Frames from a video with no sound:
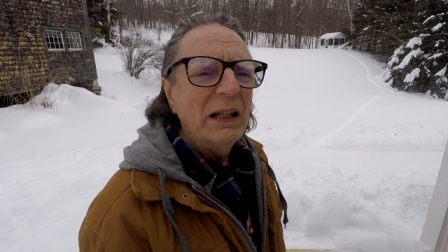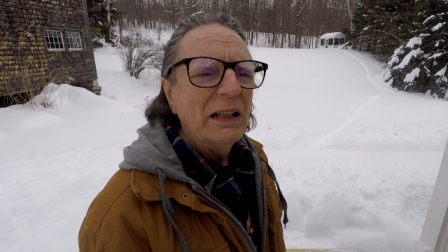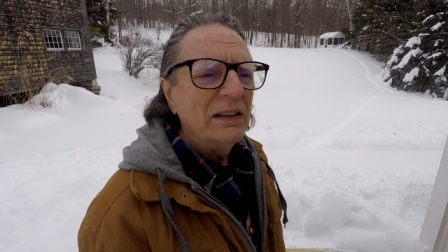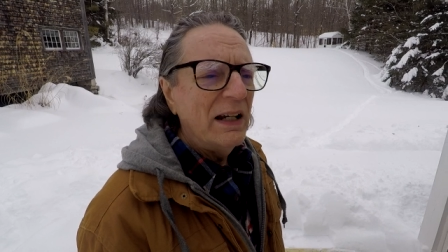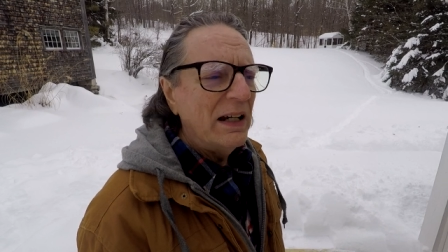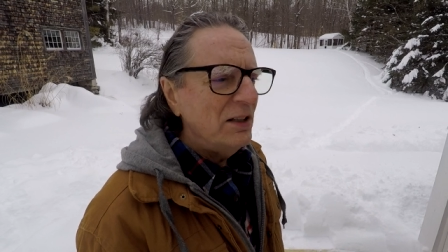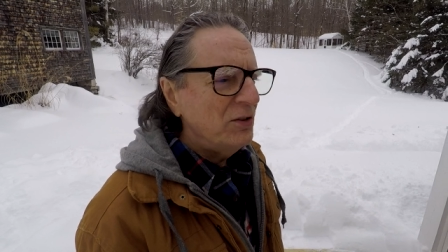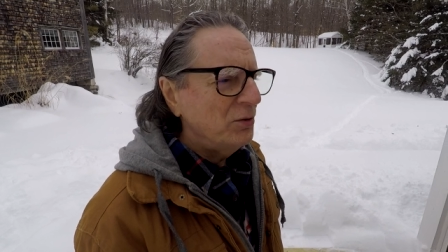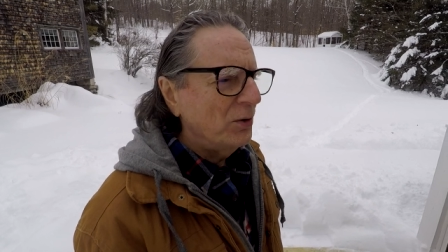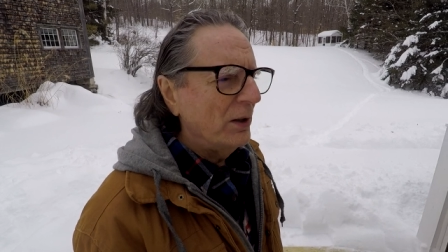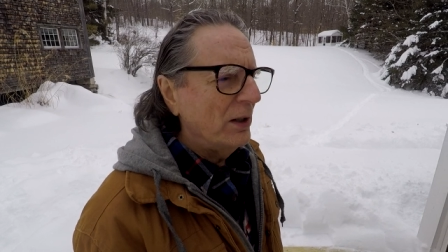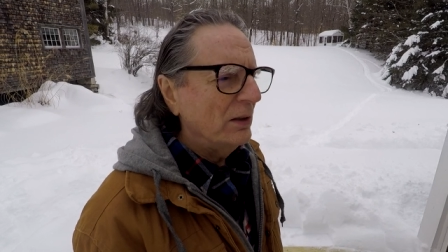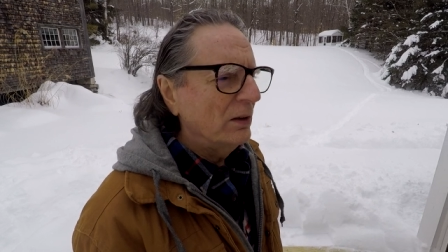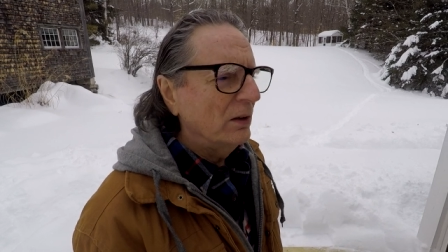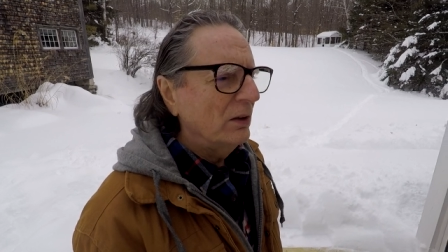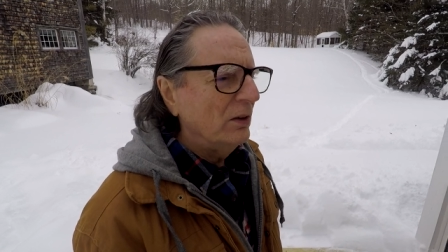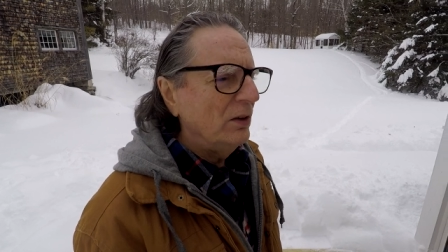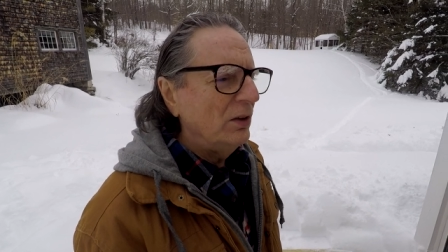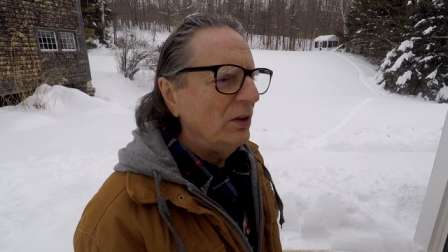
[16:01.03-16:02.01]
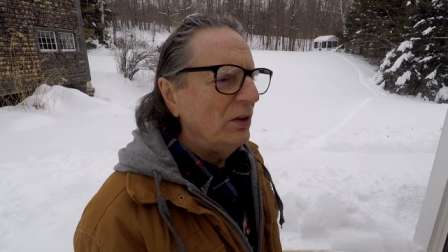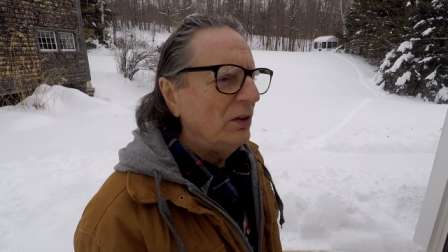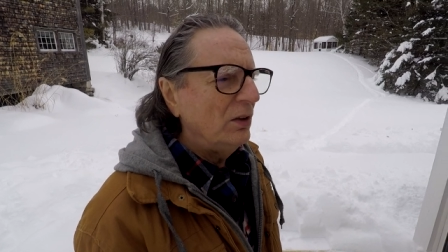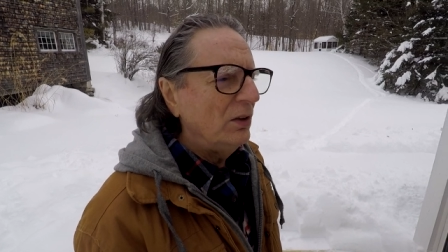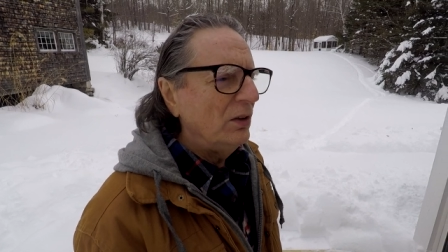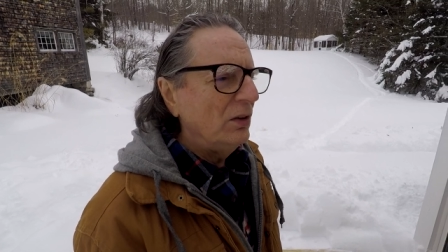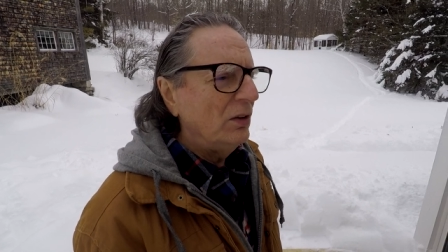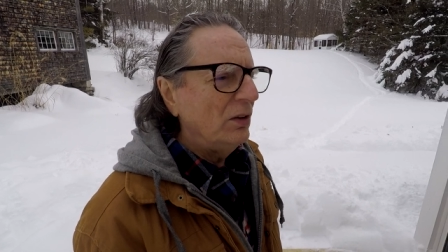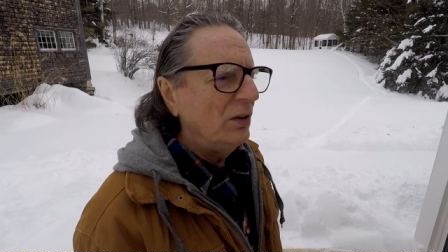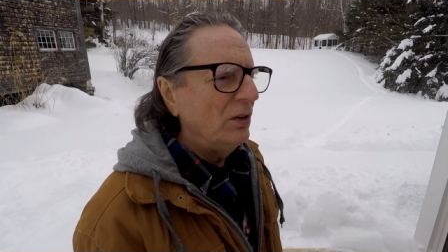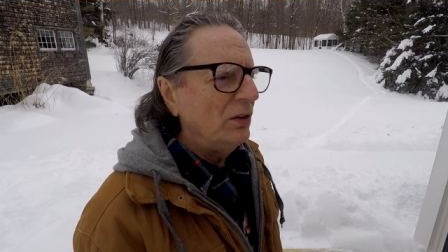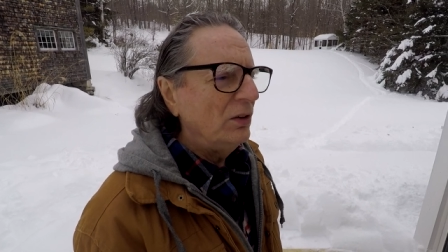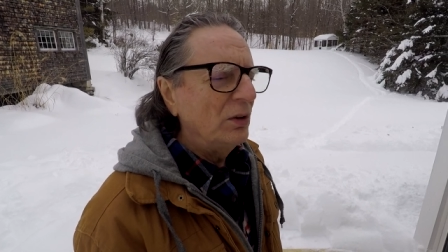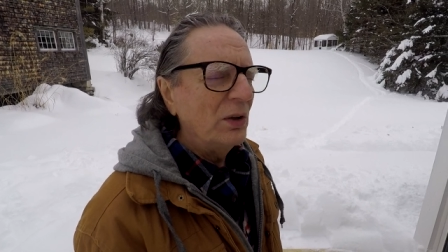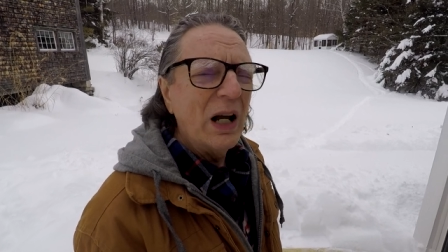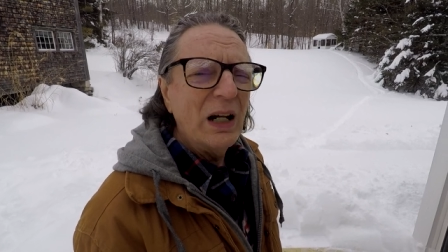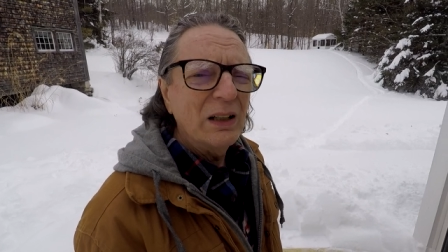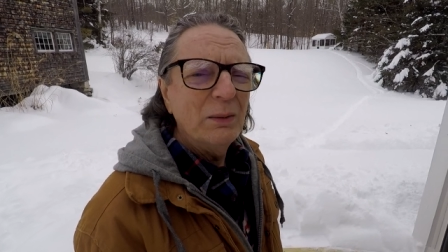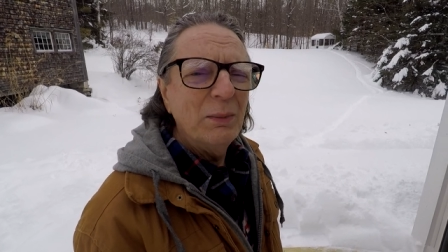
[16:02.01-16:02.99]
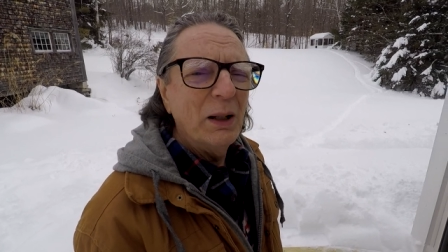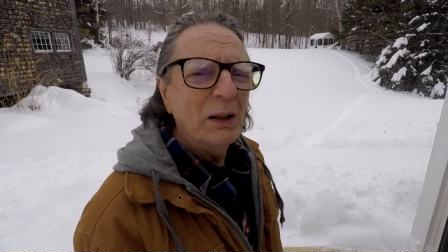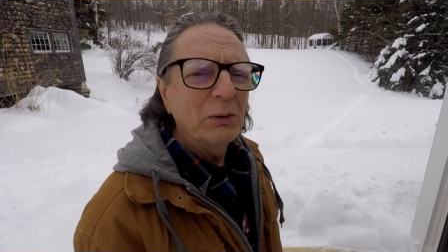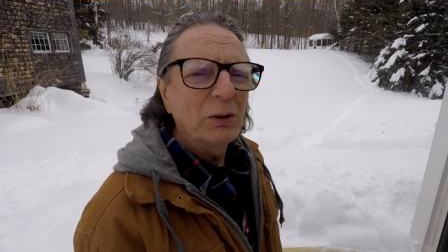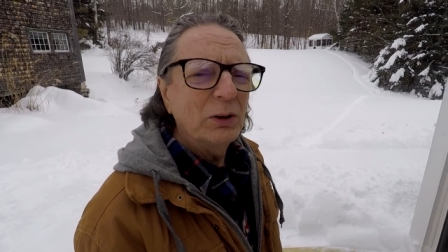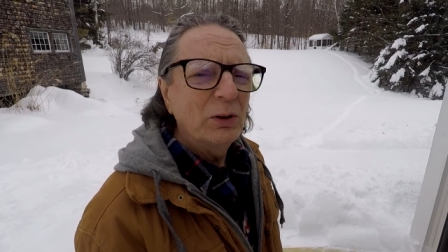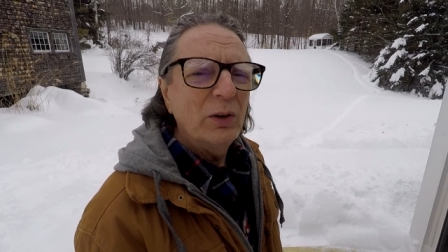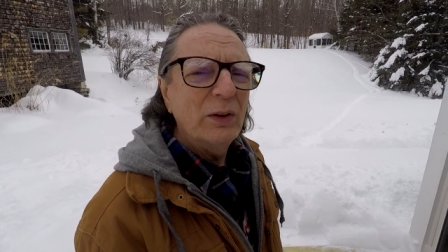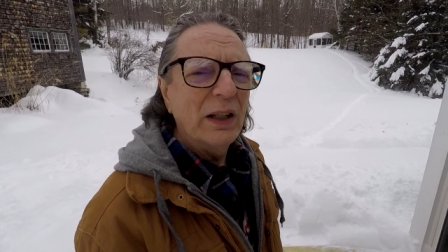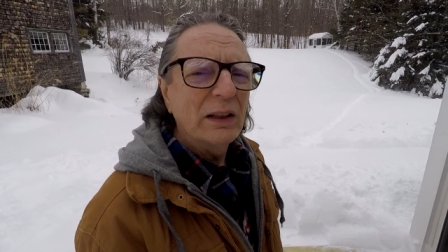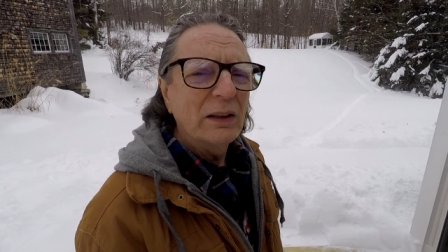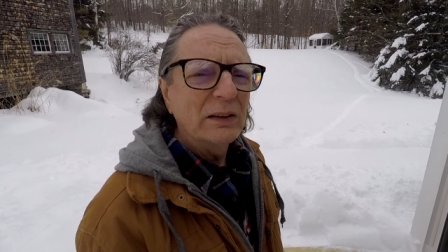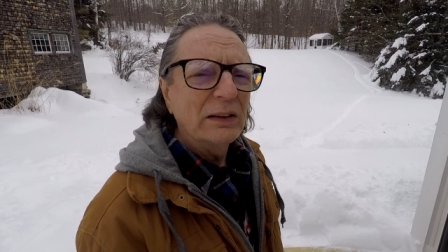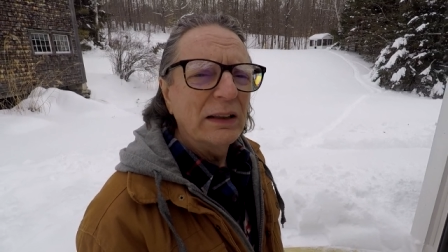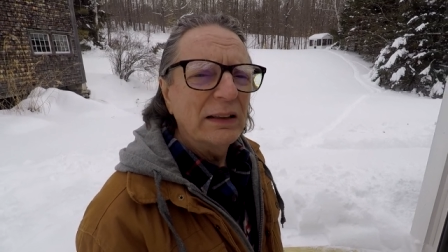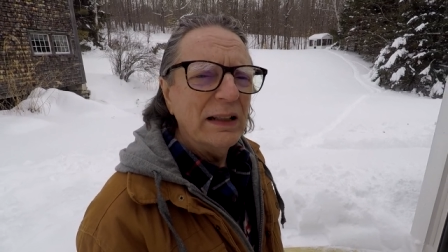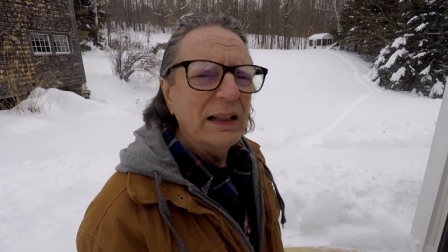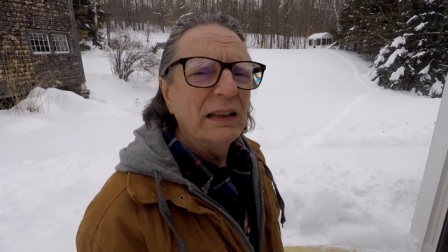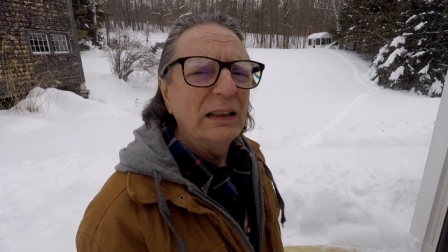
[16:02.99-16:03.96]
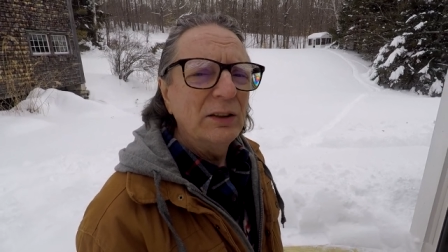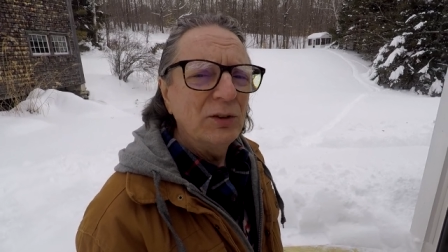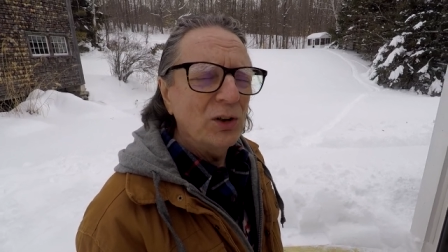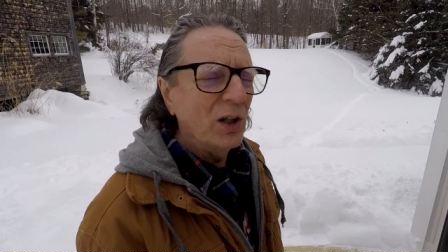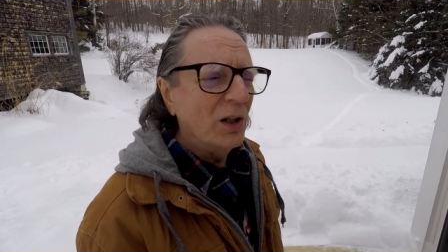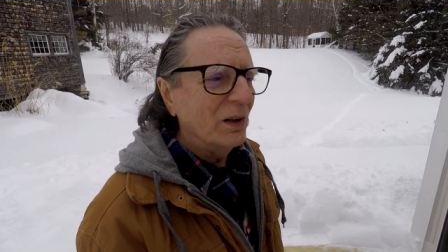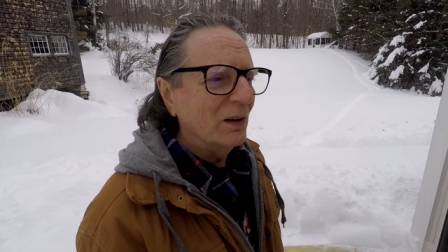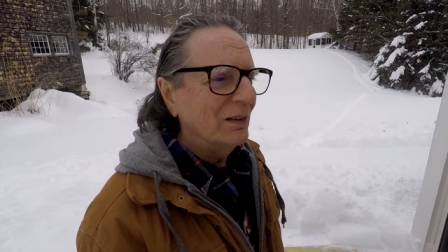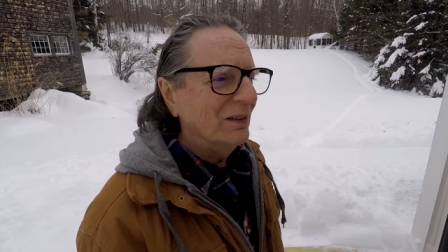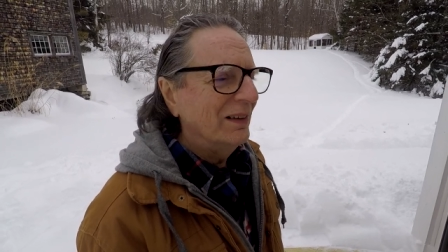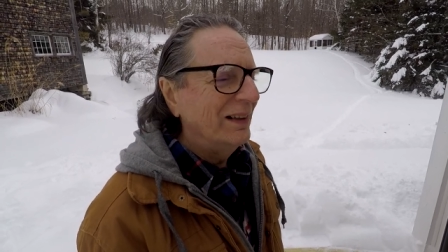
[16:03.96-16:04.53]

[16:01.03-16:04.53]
a day trader, you're not going to be able to do that on the daily chart